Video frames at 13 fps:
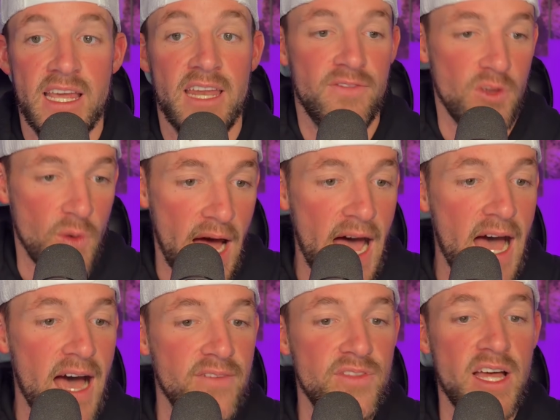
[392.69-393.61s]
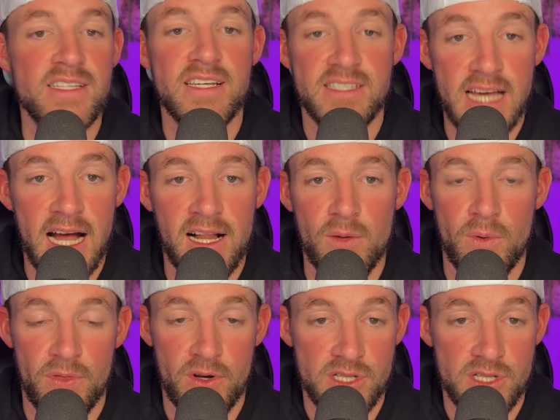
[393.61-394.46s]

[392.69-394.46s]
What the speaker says: and if you have, that's exactly what they're